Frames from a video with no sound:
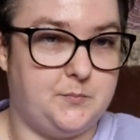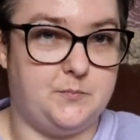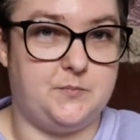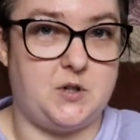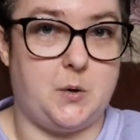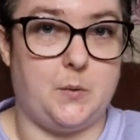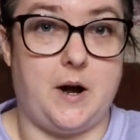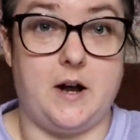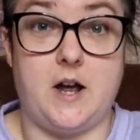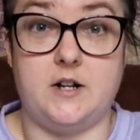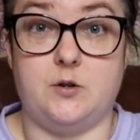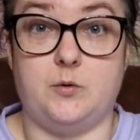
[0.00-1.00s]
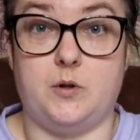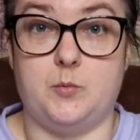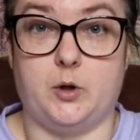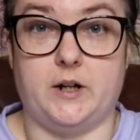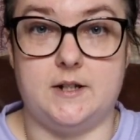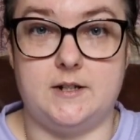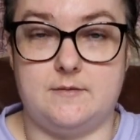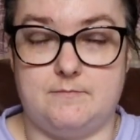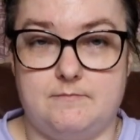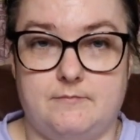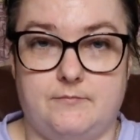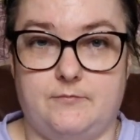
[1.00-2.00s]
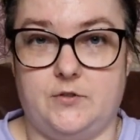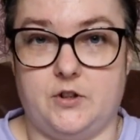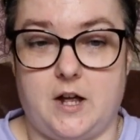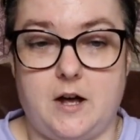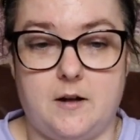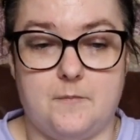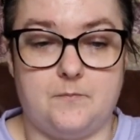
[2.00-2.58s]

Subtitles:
So I don't know what the book is for that.